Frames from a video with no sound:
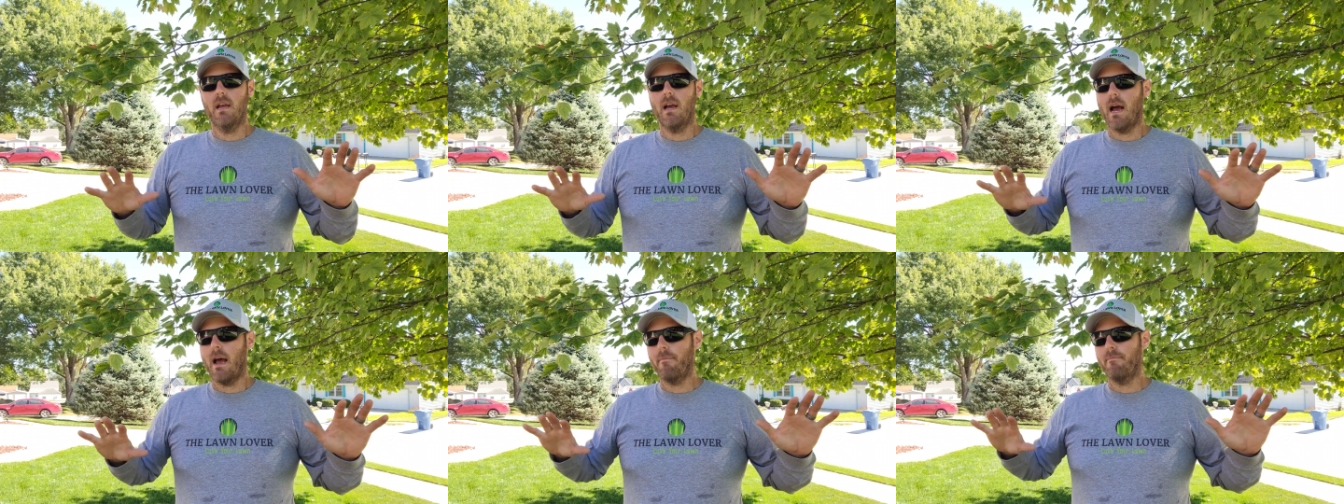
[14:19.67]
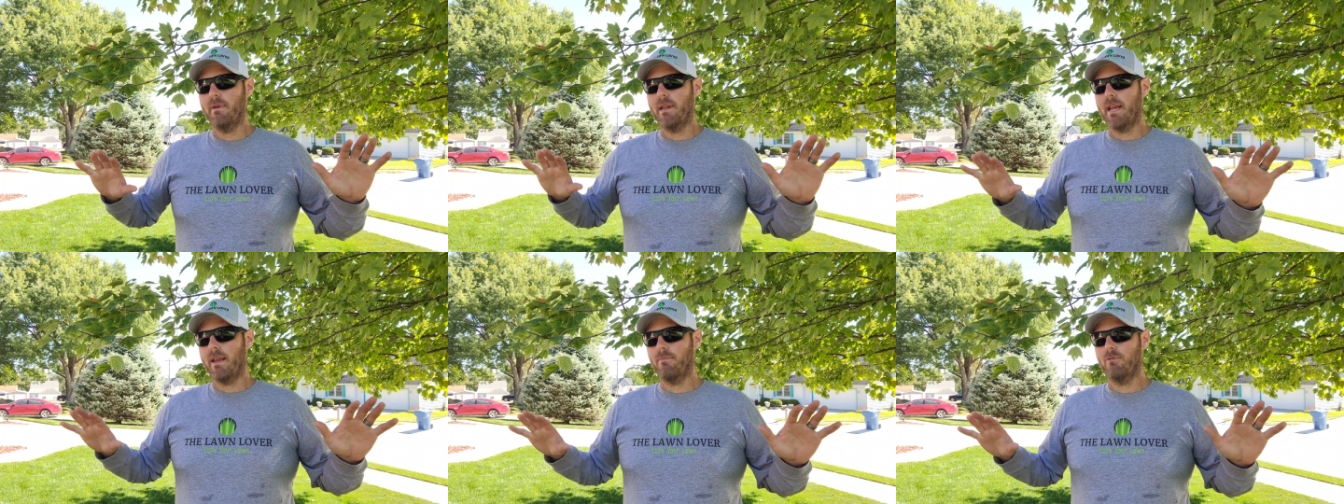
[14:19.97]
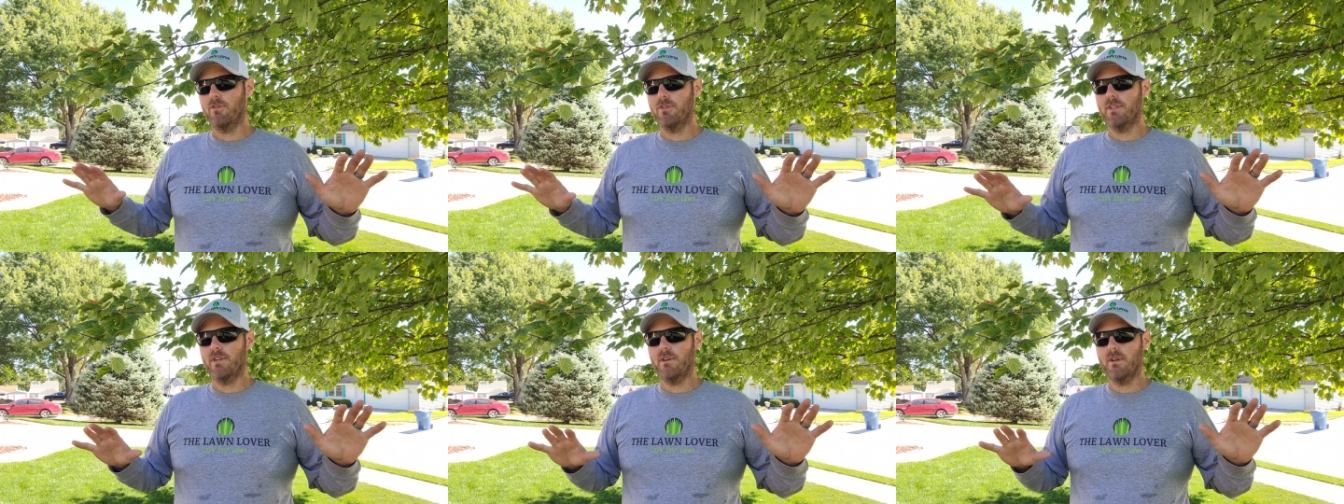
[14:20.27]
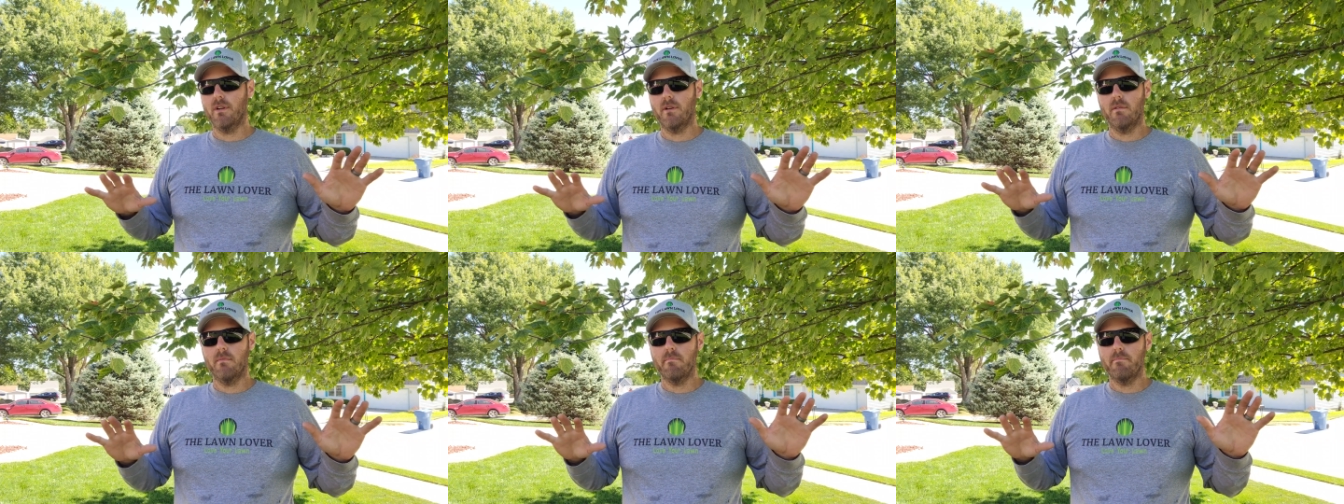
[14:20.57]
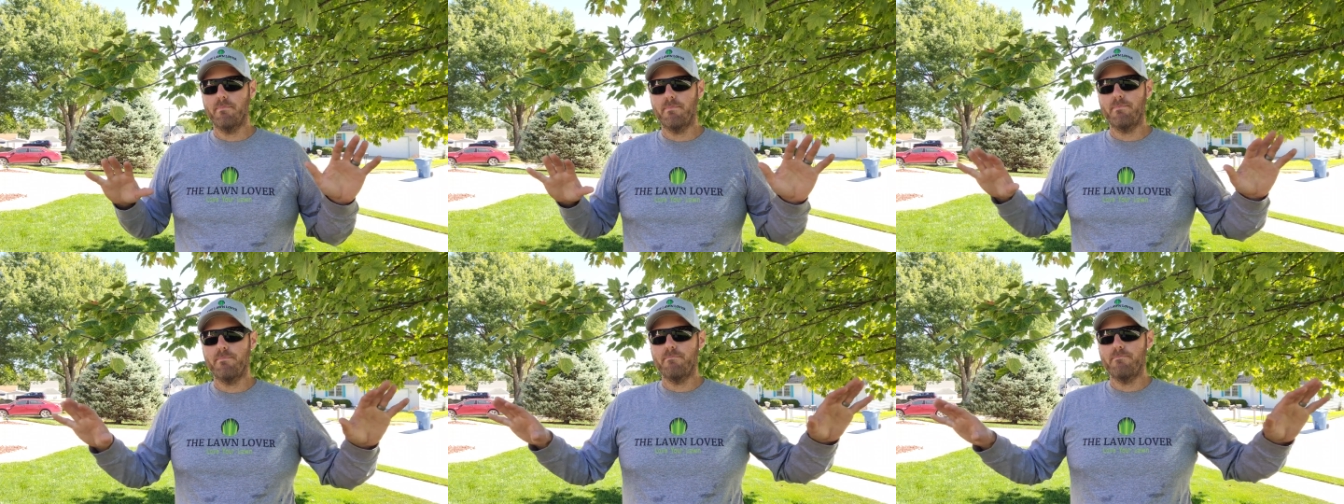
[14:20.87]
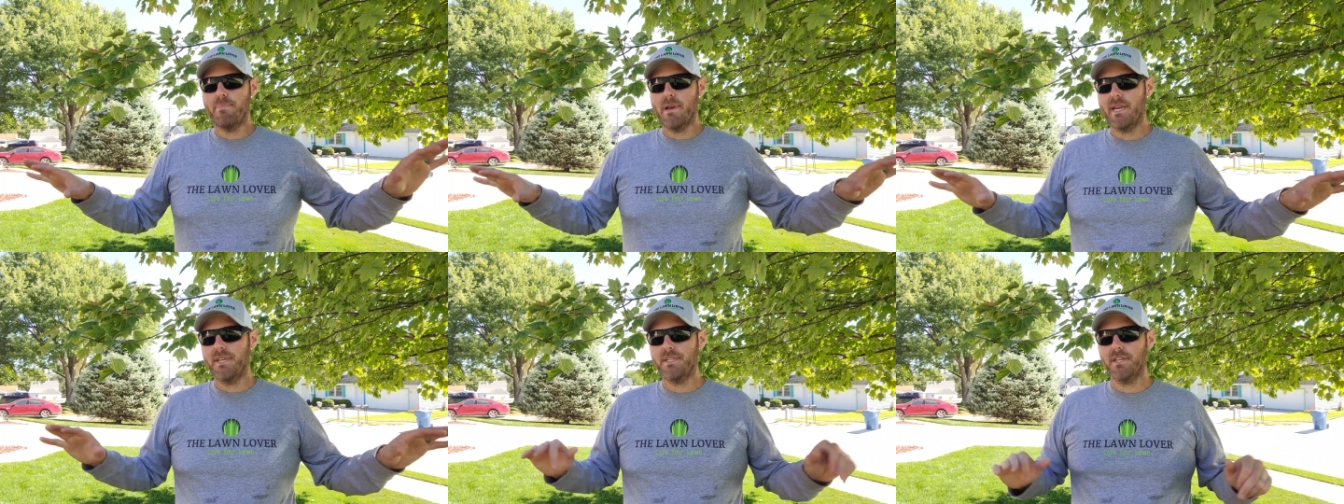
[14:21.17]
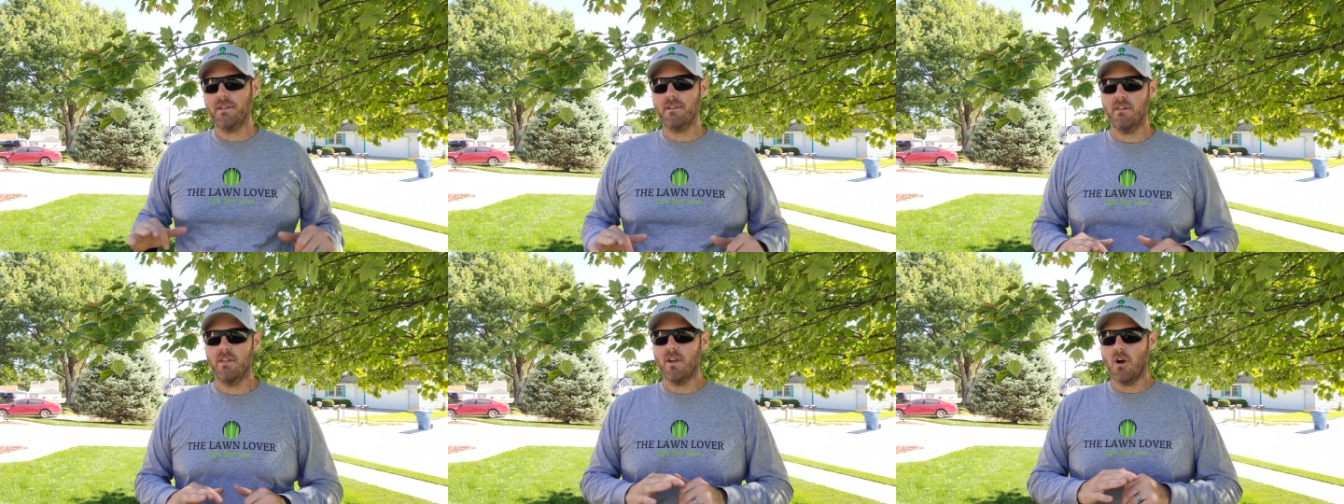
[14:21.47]
I've been able to
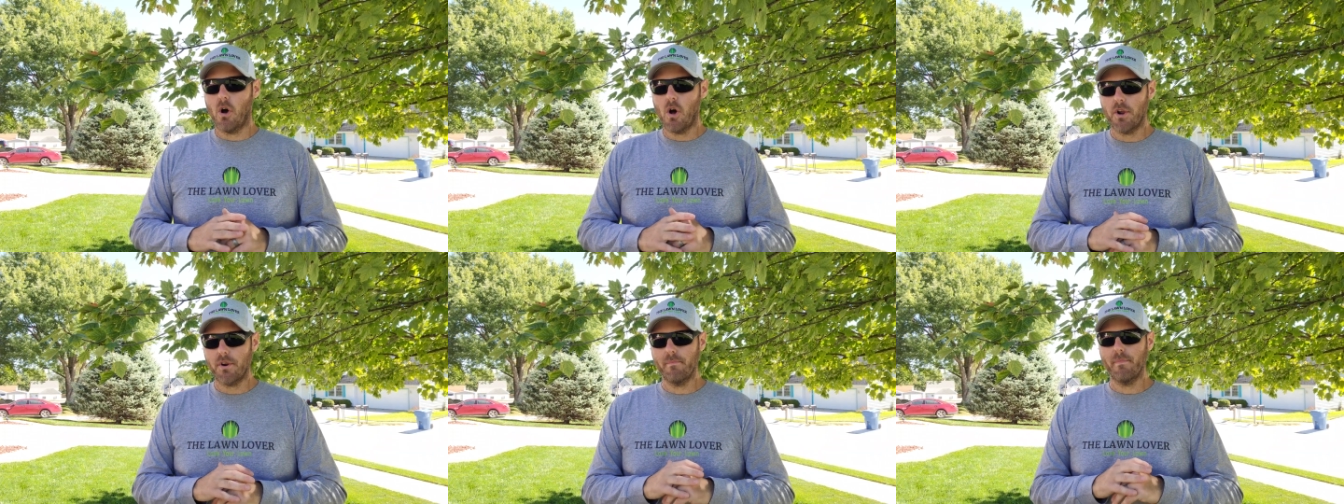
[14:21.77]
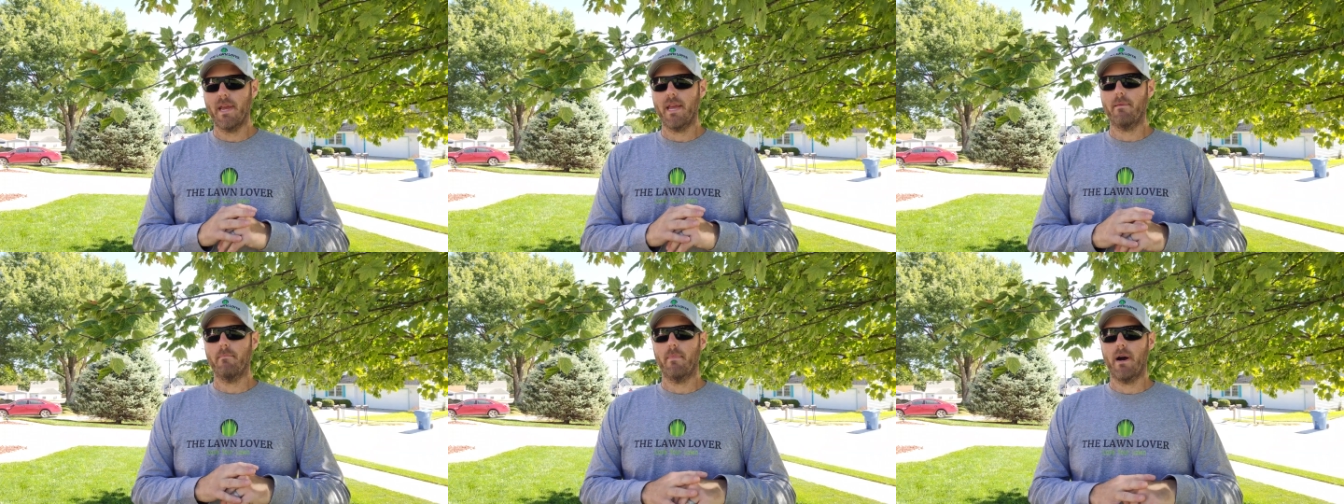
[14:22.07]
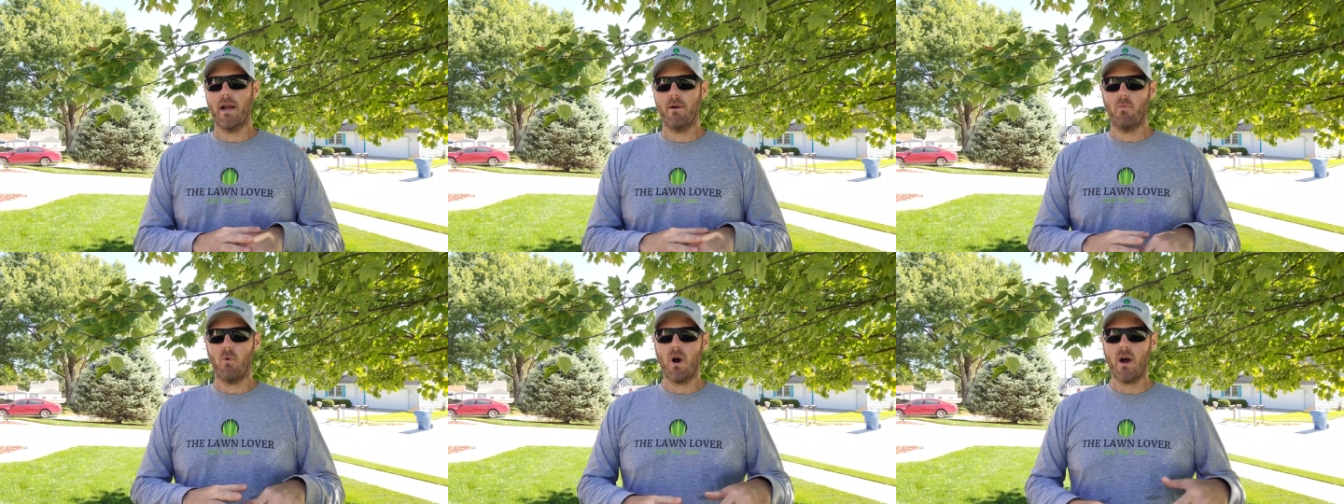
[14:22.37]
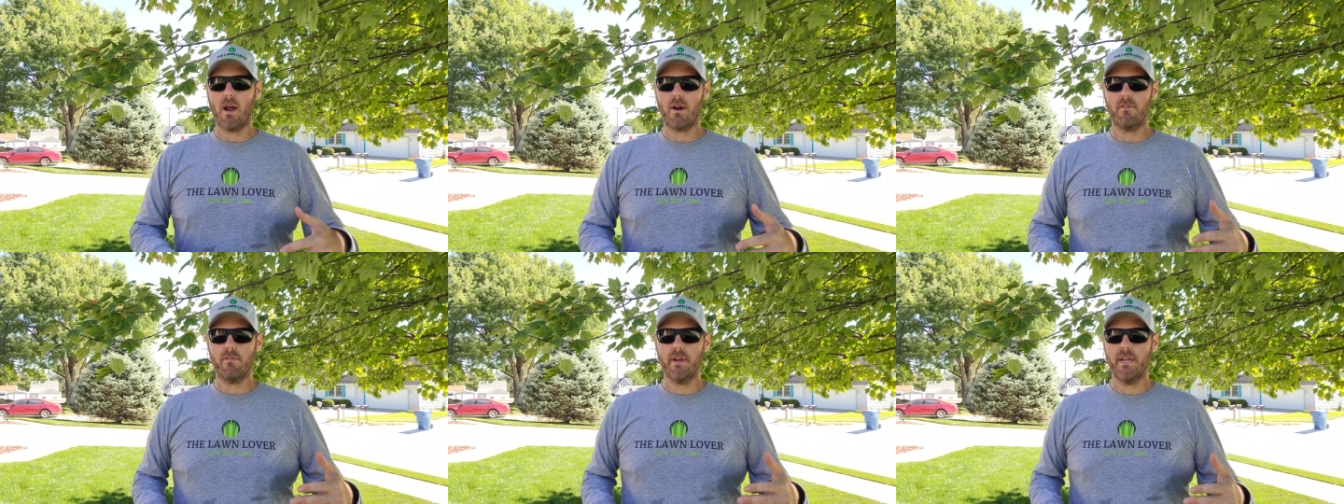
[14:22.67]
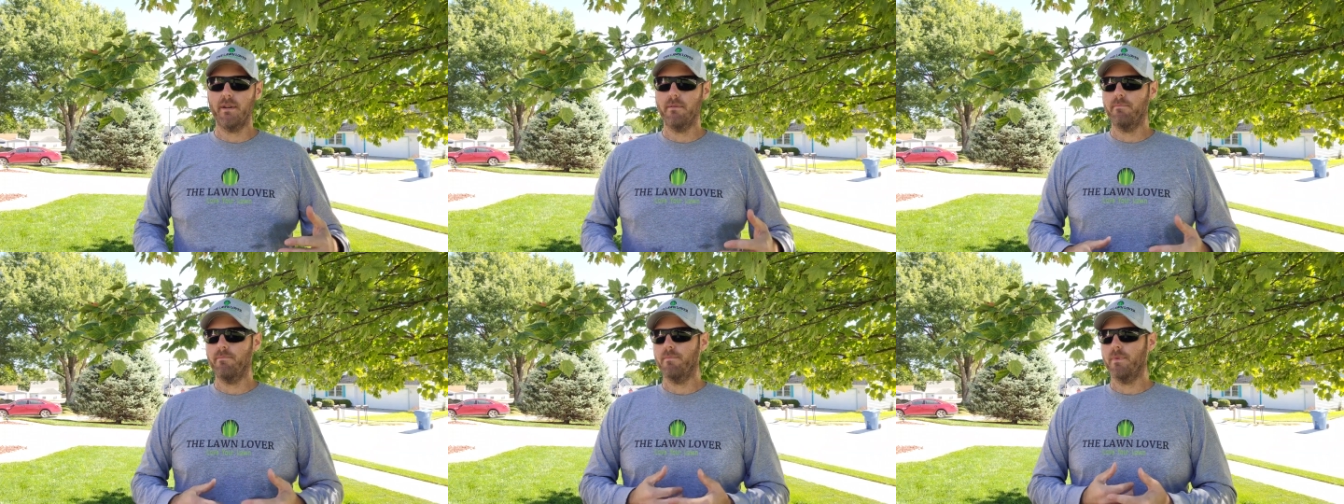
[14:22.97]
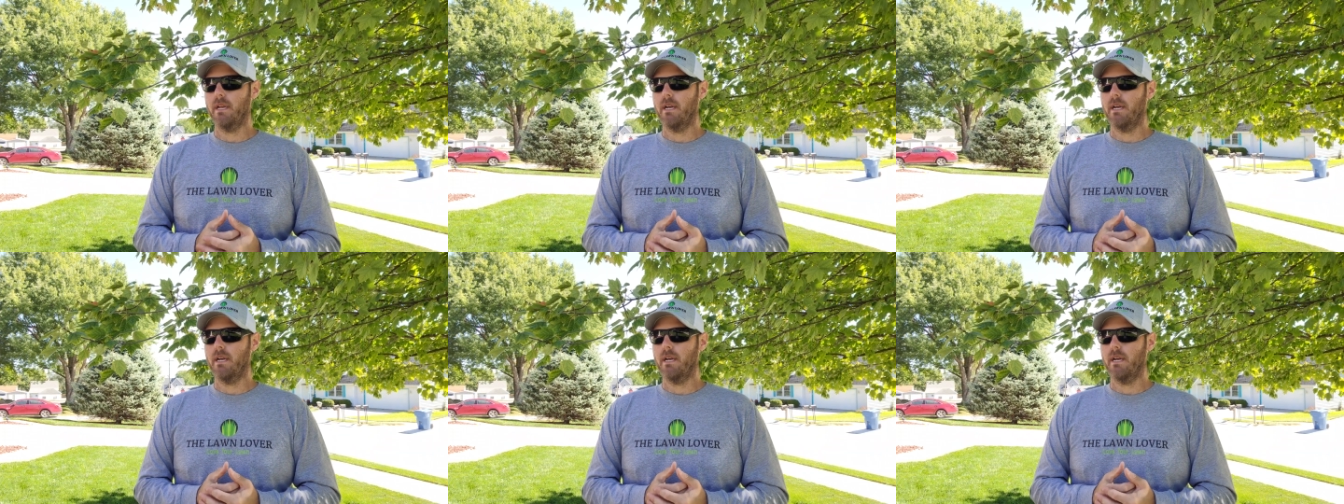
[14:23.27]
basically automate my watering